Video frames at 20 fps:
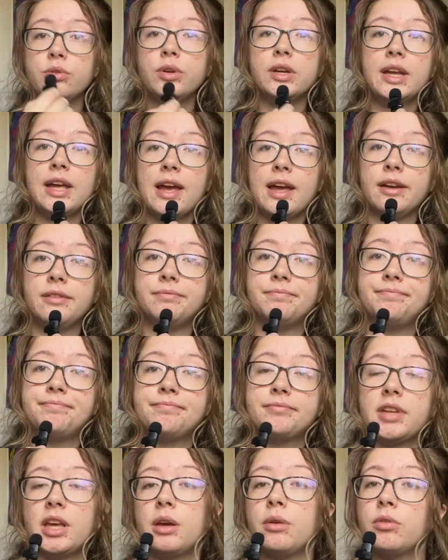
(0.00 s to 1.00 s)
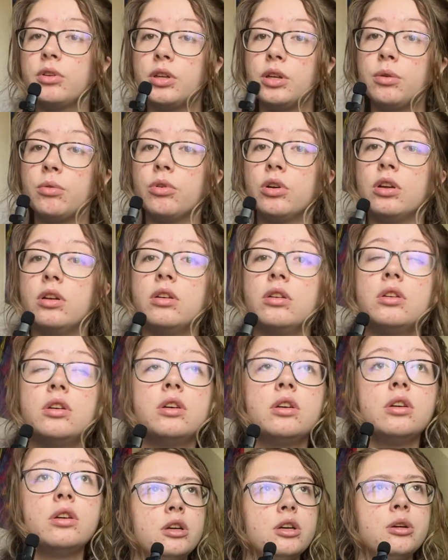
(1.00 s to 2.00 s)
do it again. I really would.
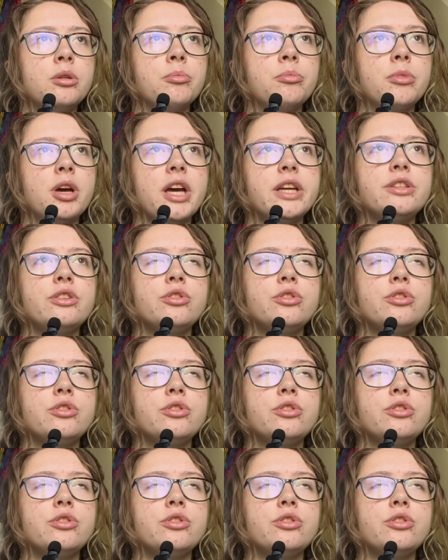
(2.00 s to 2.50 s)
I